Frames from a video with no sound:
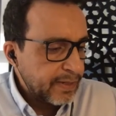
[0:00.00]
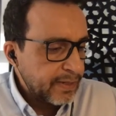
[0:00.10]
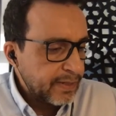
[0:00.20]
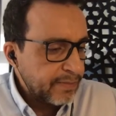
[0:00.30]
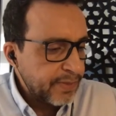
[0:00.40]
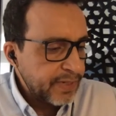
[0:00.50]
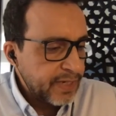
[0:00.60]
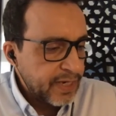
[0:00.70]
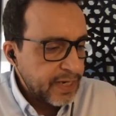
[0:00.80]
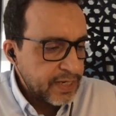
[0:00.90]

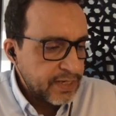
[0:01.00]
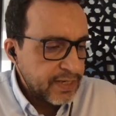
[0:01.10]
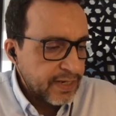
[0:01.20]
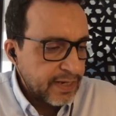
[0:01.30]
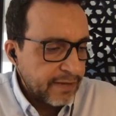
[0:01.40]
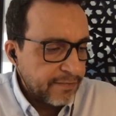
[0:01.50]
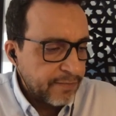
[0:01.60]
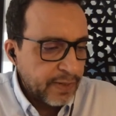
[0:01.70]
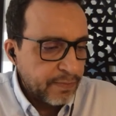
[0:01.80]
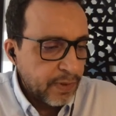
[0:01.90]
company have
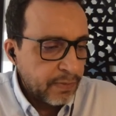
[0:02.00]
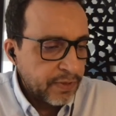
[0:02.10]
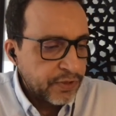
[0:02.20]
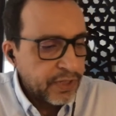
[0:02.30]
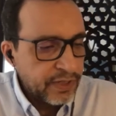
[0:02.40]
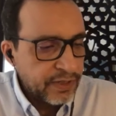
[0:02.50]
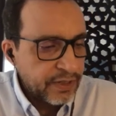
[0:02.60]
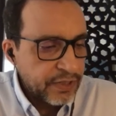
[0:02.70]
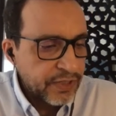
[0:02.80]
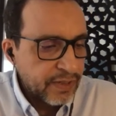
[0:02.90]
been publishing
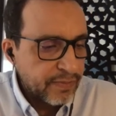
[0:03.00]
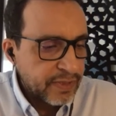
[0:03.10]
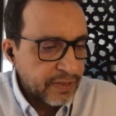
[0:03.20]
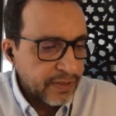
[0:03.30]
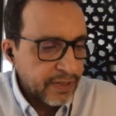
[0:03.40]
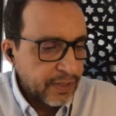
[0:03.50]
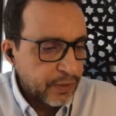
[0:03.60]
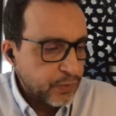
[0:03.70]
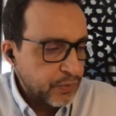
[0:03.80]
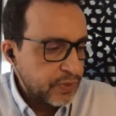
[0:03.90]
educational material
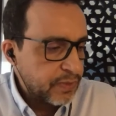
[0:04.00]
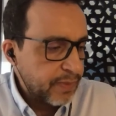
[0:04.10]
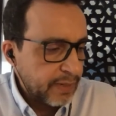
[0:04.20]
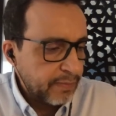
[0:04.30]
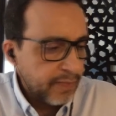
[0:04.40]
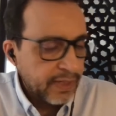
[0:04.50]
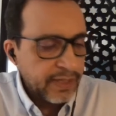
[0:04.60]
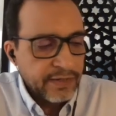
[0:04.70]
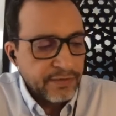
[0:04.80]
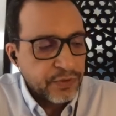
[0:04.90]
used by
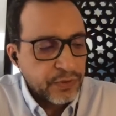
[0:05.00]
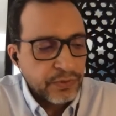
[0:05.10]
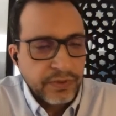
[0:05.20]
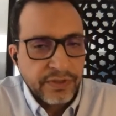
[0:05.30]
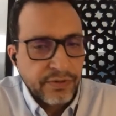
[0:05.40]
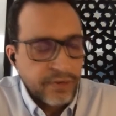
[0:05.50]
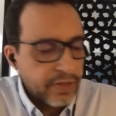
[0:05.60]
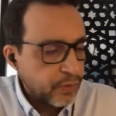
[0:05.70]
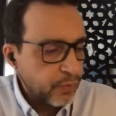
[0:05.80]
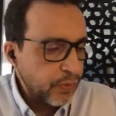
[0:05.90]
millions of students
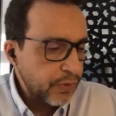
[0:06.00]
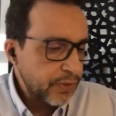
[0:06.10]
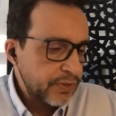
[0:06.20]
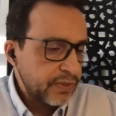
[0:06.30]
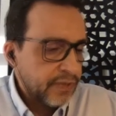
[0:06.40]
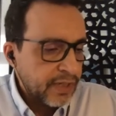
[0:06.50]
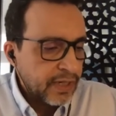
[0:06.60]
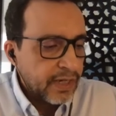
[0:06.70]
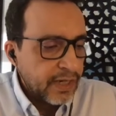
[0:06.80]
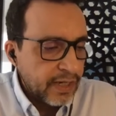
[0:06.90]
around the world.
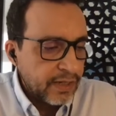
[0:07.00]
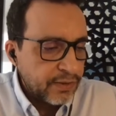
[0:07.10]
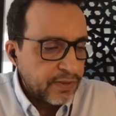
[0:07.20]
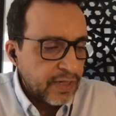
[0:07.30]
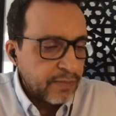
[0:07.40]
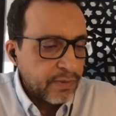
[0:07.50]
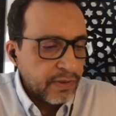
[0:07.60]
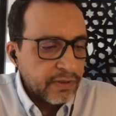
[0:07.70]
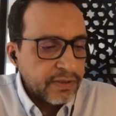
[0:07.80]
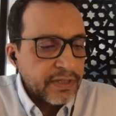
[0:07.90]
And today,
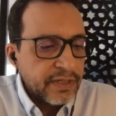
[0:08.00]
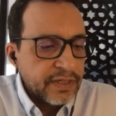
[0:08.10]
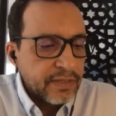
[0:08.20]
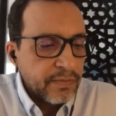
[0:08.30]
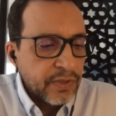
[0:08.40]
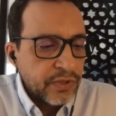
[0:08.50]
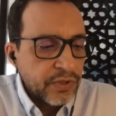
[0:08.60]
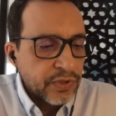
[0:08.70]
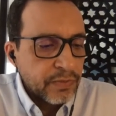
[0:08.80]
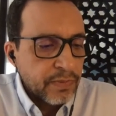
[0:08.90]
Burlington is a major
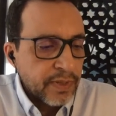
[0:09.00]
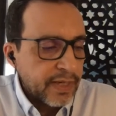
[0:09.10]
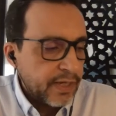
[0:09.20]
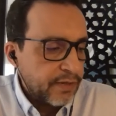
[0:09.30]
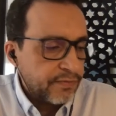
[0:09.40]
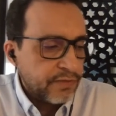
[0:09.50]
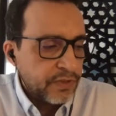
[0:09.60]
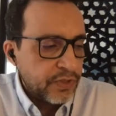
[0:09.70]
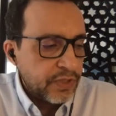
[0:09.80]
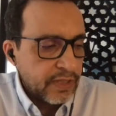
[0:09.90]
supplier of
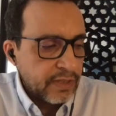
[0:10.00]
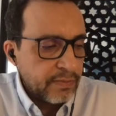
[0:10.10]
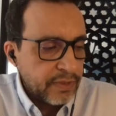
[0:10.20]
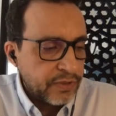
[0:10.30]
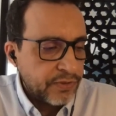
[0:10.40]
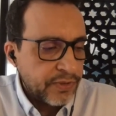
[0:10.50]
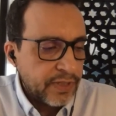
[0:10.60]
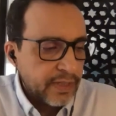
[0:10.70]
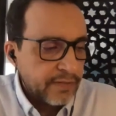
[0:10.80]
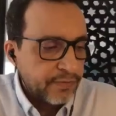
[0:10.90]
digital
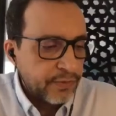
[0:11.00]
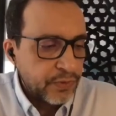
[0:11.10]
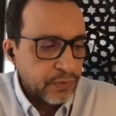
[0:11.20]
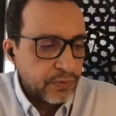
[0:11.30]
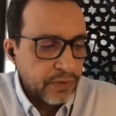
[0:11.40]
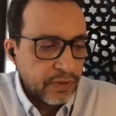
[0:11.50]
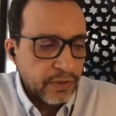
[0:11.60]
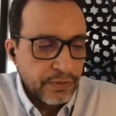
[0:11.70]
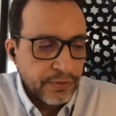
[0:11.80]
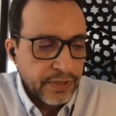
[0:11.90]
material for students
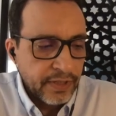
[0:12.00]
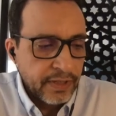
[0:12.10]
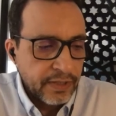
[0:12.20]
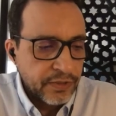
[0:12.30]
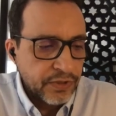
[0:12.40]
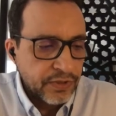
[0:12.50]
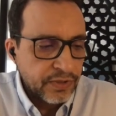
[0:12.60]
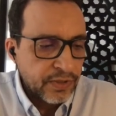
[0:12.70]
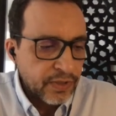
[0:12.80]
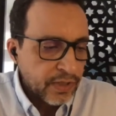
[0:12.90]
learning English.
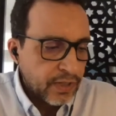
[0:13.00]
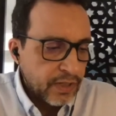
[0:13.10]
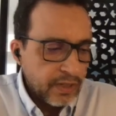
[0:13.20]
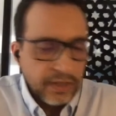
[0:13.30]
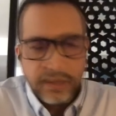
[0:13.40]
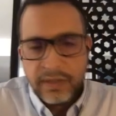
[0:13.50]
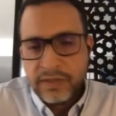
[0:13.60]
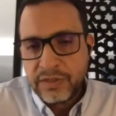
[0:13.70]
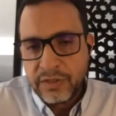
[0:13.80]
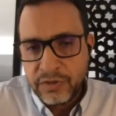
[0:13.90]
And
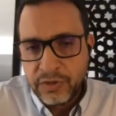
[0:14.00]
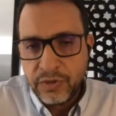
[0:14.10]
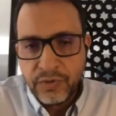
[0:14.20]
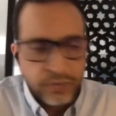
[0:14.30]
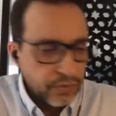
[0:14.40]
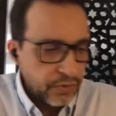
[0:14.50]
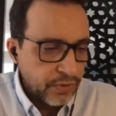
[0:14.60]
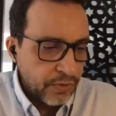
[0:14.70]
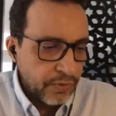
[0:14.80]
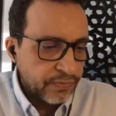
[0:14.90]
it's continued to
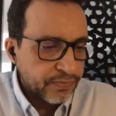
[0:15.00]
grow